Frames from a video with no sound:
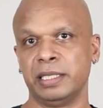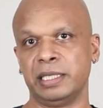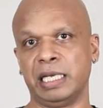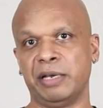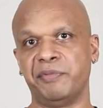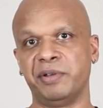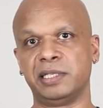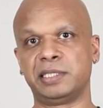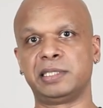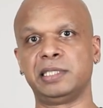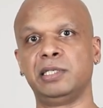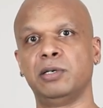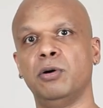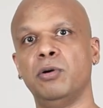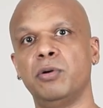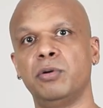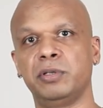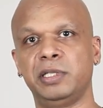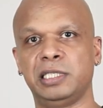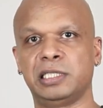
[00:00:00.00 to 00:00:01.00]
They will see,
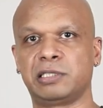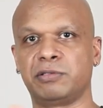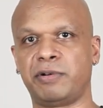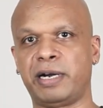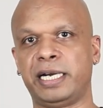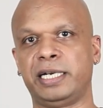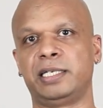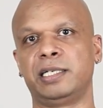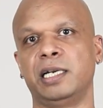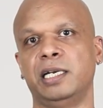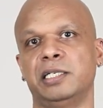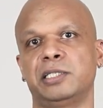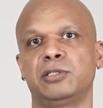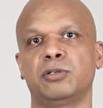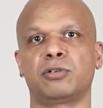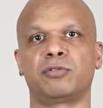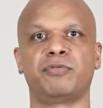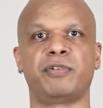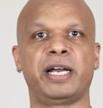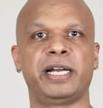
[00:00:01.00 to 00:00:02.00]
oh, this white girl is
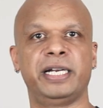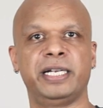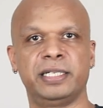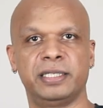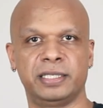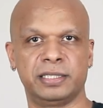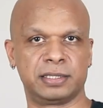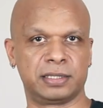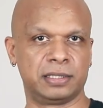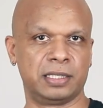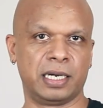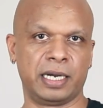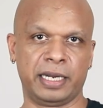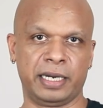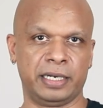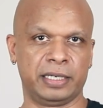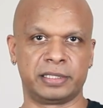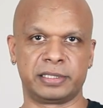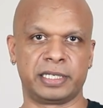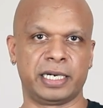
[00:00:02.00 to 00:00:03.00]
not finding this guy
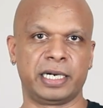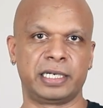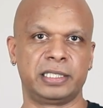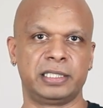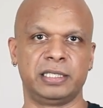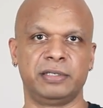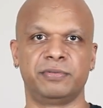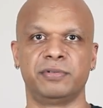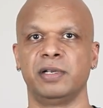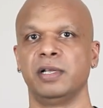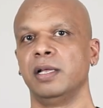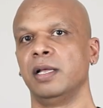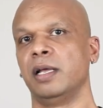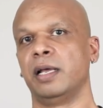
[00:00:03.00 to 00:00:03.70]
attractive,